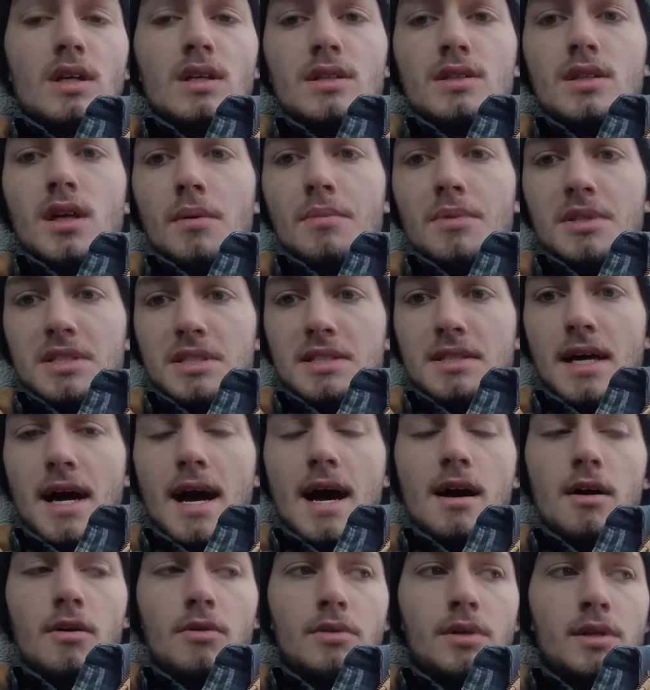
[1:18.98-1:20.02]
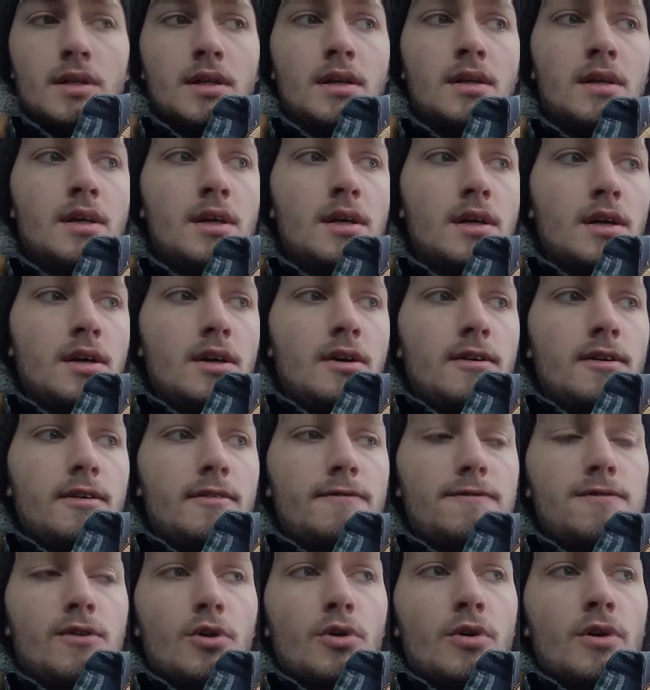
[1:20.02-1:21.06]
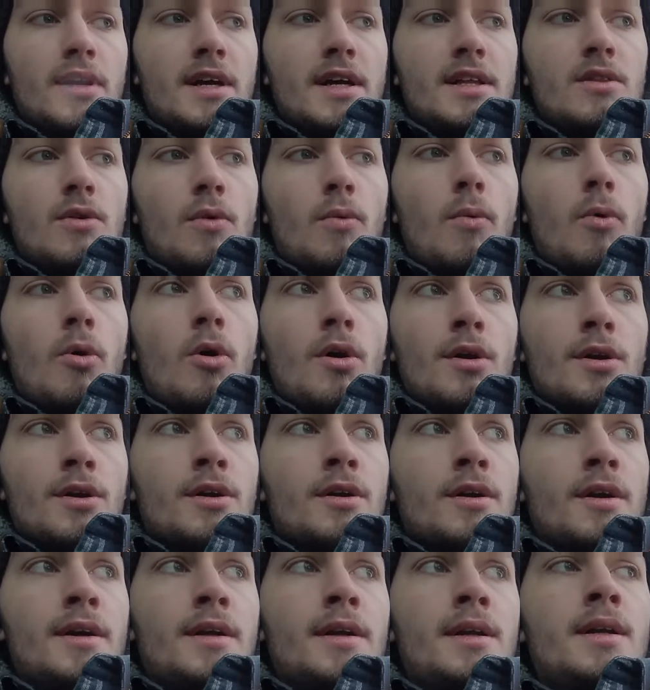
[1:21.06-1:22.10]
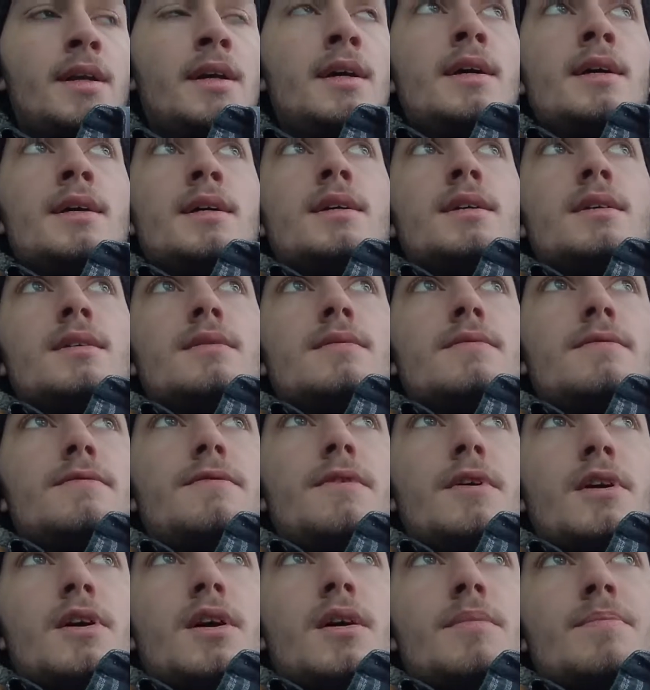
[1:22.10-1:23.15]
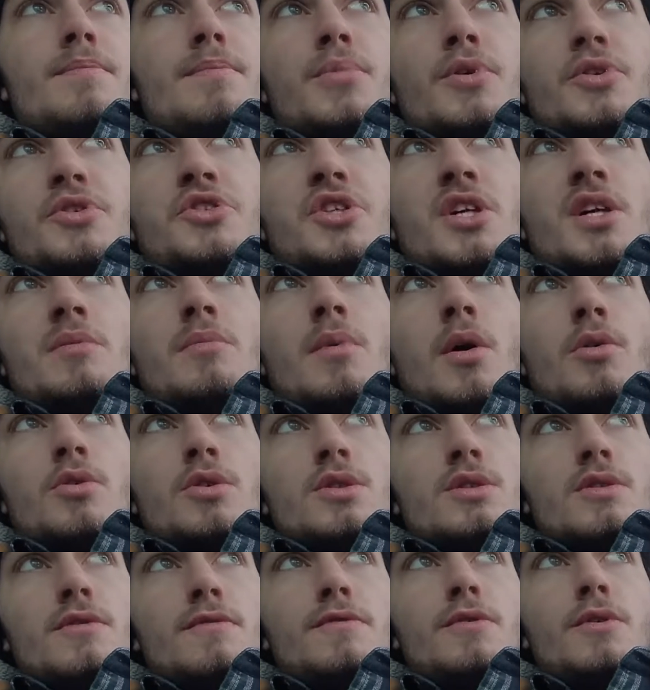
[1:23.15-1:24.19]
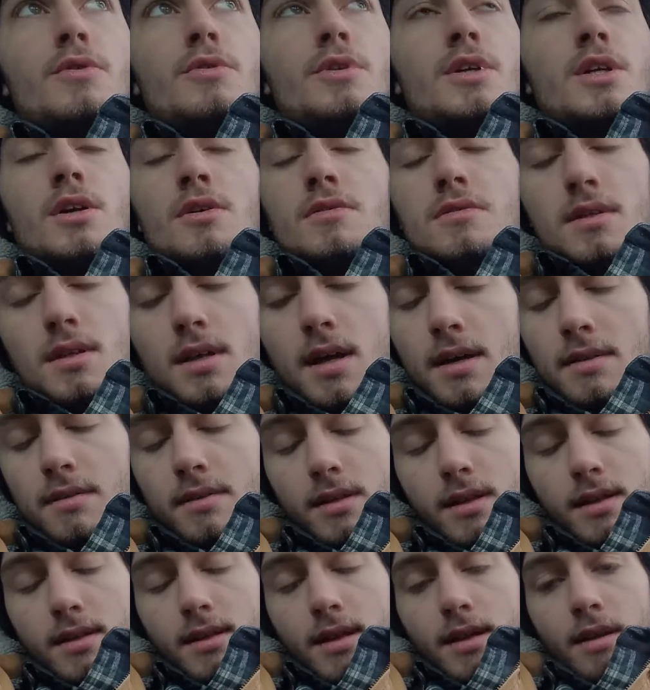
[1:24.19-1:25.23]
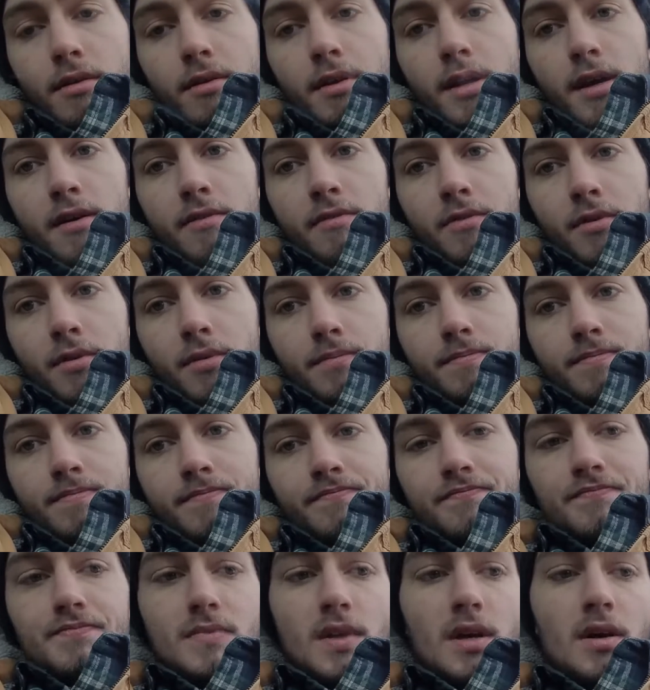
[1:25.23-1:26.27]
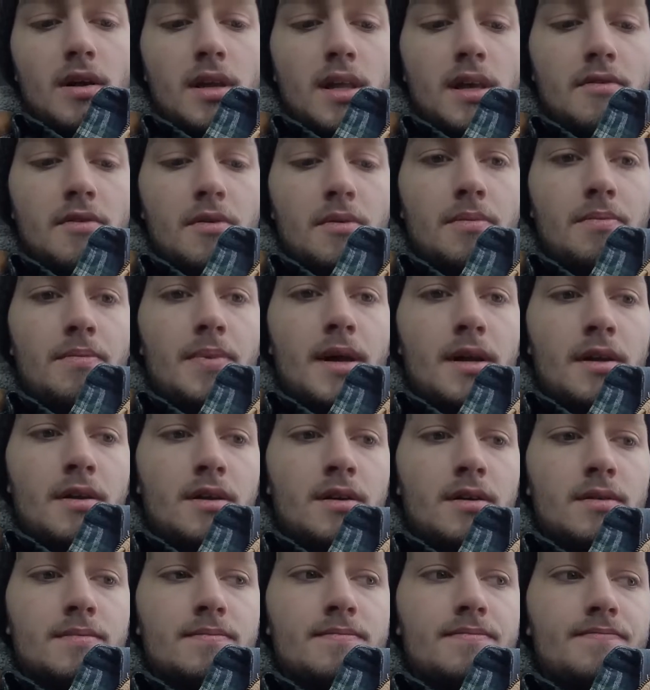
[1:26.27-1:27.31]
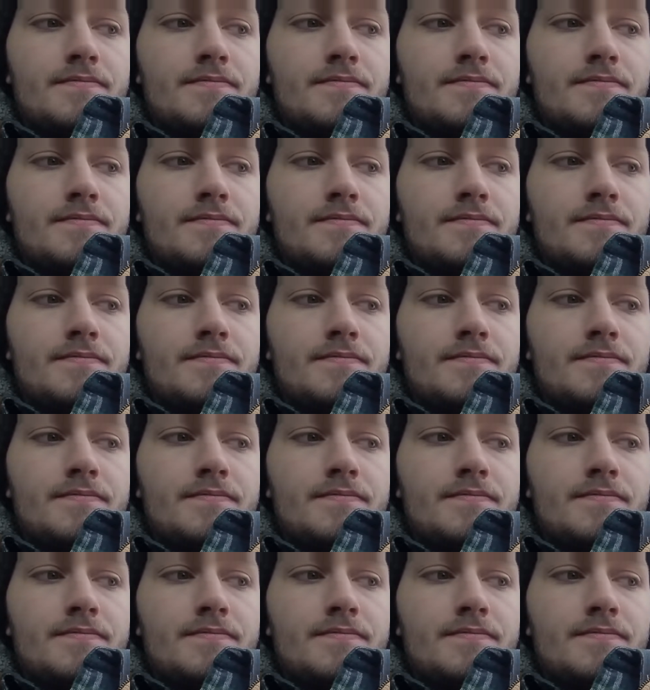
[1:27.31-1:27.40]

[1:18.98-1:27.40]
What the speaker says: dumb us down and fluoridate the water and fuck up GMOs in the food, I would have a better